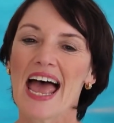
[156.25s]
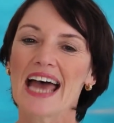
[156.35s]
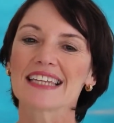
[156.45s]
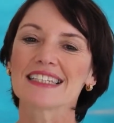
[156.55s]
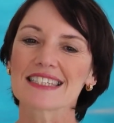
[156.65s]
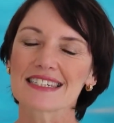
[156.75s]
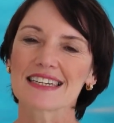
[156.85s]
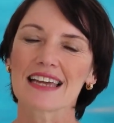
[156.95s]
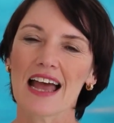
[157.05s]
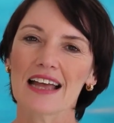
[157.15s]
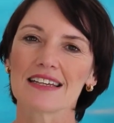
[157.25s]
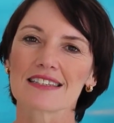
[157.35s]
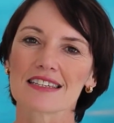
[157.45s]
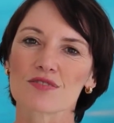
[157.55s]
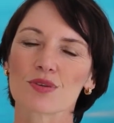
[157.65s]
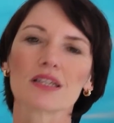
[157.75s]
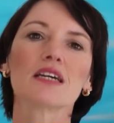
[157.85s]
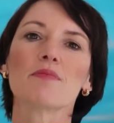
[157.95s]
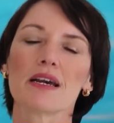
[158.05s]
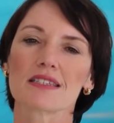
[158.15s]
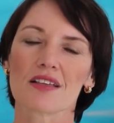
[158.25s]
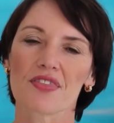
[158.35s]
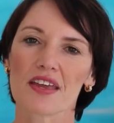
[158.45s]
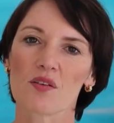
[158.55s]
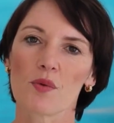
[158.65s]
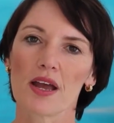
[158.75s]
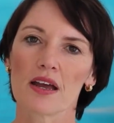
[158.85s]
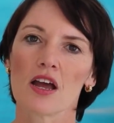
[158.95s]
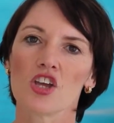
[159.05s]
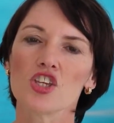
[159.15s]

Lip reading: And listening is this really amazing thing where